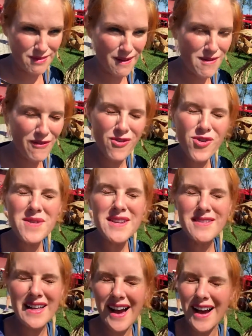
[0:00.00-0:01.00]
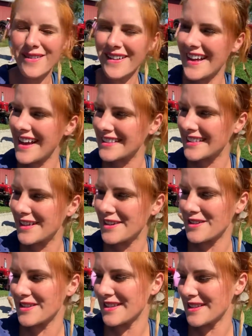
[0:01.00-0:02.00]
But before we do that, I wanna ask
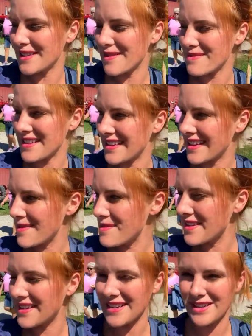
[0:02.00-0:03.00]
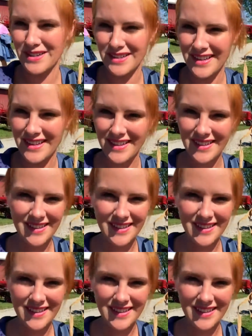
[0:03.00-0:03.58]
Kirsty something. Come here, Kirsty.